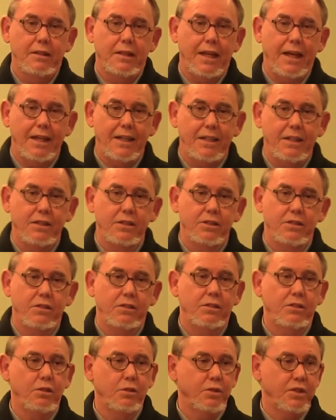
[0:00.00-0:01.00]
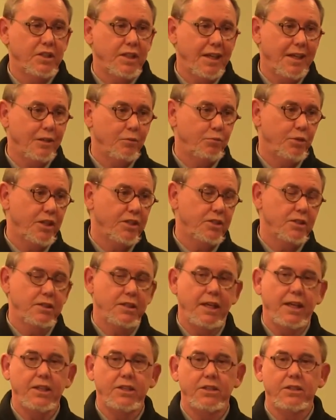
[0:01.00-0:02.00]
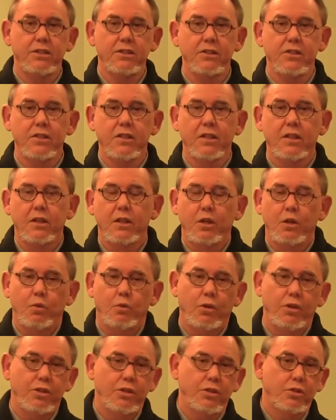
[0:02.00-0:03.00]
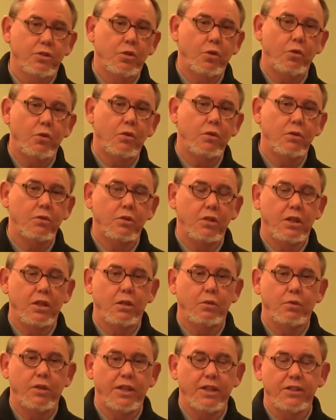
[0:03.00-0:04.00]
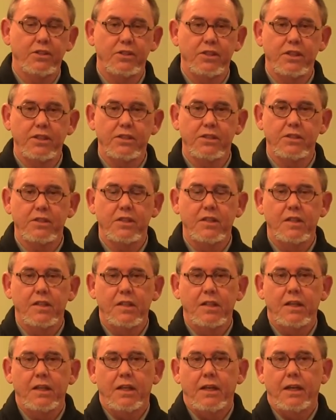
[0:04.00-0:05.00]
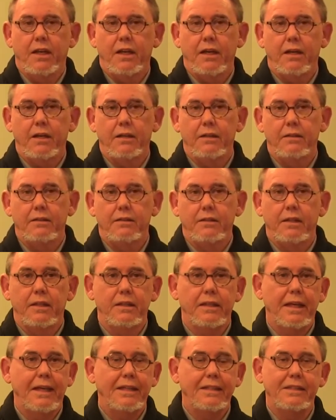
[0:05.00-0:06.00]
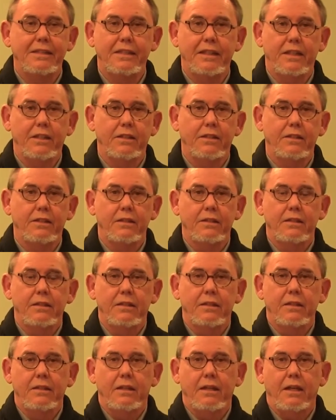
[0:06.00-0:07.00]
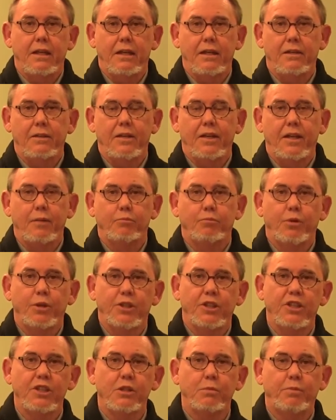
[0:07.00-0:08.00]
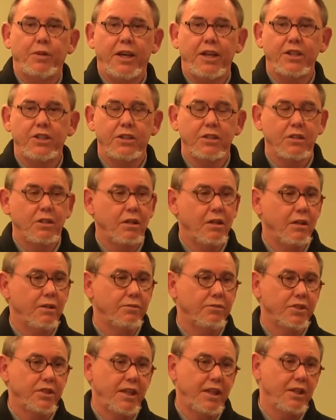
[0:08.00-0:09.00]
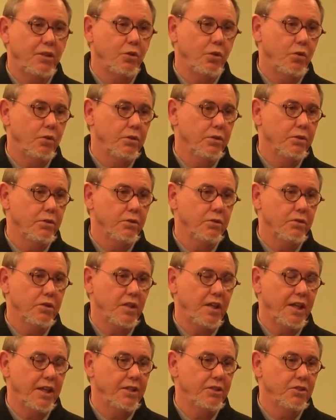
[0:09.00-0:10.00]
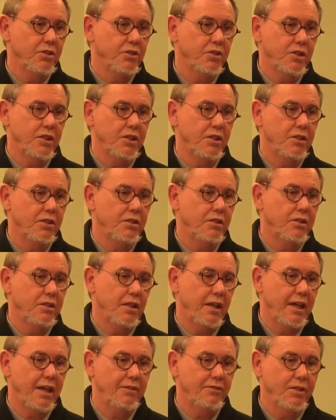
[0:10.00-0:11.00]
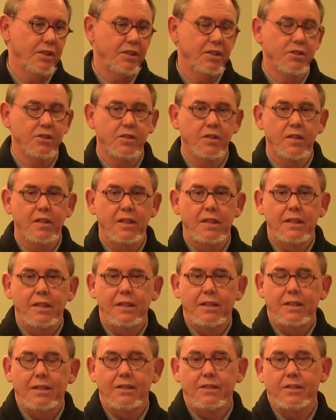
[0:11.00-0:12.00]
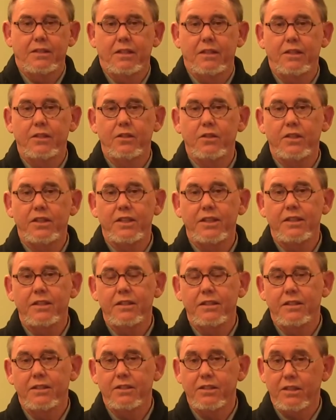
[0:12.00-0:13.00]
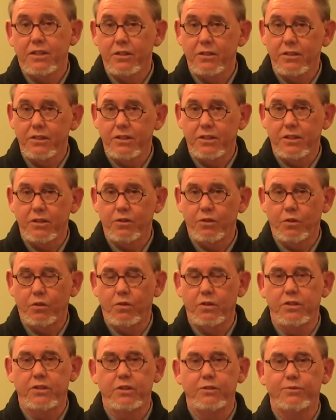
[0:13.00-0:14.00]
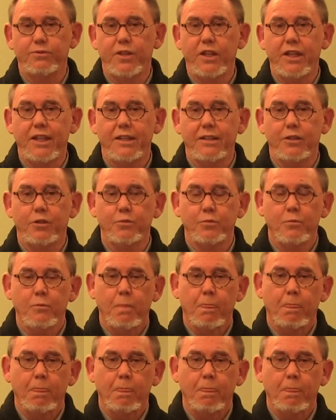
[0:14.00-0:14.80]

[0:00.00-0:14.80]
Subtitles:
That is, you attend presentations where you're told what exists, and that is it. Participation of stakeholders, agencies, advocates is clearly controlled and defined